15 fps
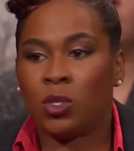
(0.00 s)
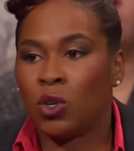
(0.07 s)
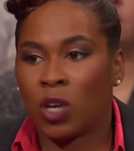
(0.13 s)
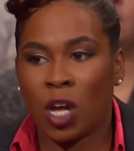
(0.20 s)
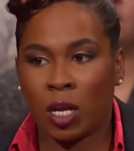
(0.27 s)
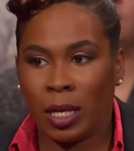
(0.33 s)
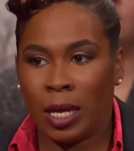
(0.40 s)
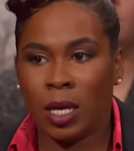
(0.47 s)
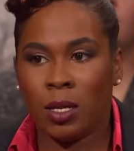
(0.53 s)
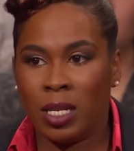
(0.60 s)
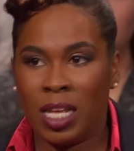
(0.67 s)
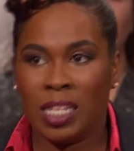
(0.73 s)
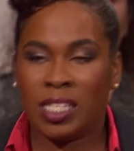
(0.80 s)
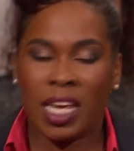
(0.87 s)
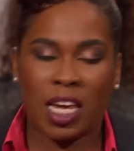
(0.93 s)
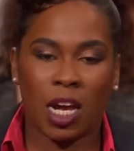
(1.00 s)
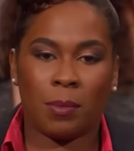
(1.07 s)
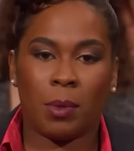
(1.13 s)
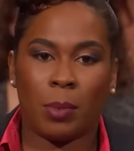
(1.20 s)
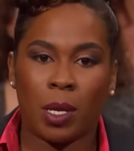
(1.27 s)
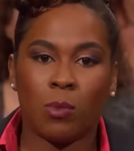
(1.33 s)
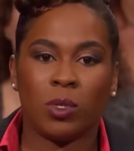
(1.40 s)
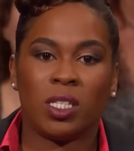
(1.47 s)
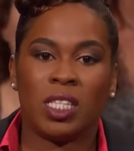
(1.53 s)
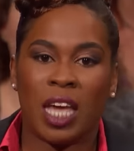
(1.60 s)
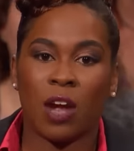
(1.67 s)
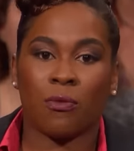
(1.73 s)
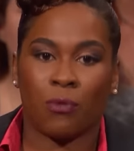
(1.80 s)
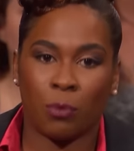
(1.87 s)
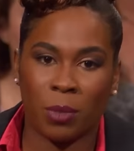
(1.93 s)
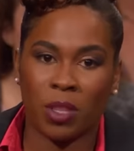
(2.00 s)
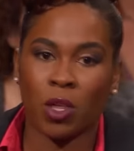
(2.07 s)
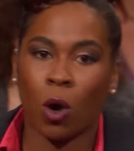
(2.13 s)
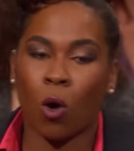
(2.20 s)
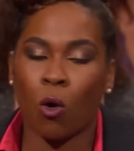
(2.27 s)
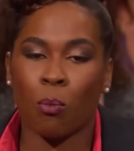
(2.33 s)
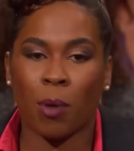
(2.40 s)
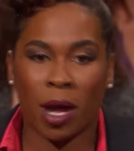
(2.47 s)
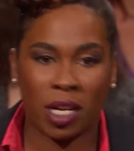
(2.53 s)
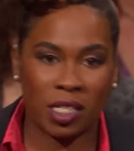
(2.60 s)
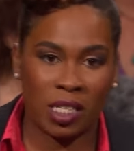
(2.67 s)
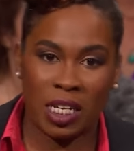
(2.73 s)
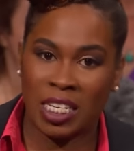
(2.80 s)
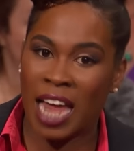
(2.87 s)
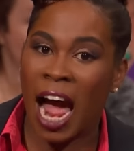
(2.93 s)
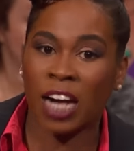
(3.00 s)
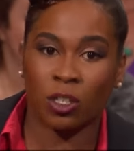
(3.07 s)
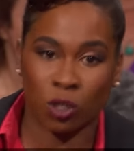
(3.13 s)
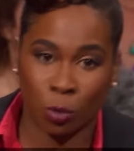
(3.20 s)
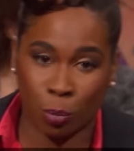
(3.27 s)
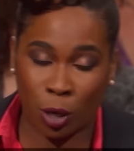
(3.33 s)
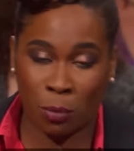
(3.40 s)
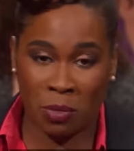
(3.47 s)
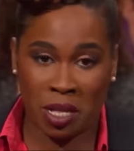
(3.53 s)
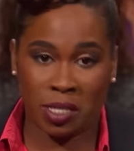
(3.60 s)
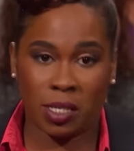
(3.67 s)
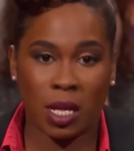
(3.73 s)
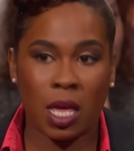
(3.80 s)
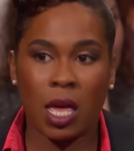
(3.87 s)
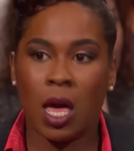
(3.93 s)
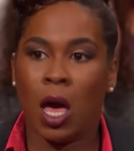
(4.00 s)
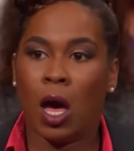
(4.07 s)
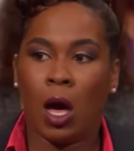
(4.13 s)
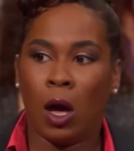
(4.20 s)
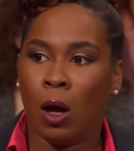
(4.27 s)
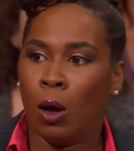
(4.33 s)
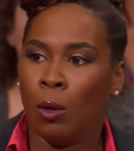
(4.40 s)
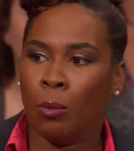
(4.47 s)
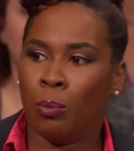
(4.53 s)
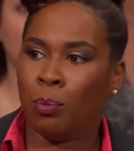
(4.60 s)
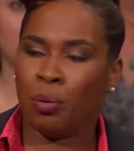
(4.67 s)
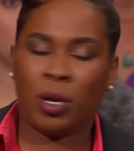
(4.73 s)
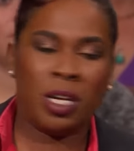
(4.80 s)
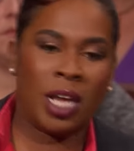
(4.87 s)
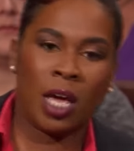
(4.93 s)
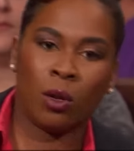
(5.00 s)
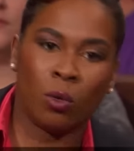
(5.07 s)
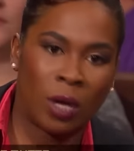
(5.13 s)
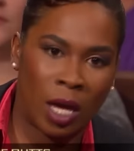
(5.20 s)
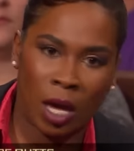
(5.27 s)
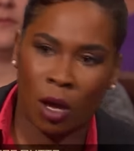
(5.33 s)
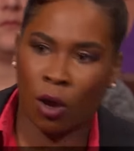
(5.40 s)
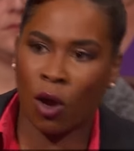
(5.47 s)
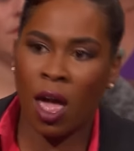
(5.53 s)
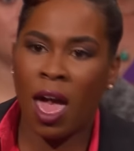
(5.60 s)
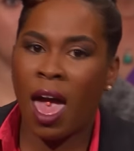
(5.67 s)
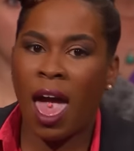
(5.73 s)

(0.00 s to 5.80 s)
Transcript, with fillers: took care like he didn't take care of me but he was there for me the whole pregnancy doctor's appointments um, prenatal care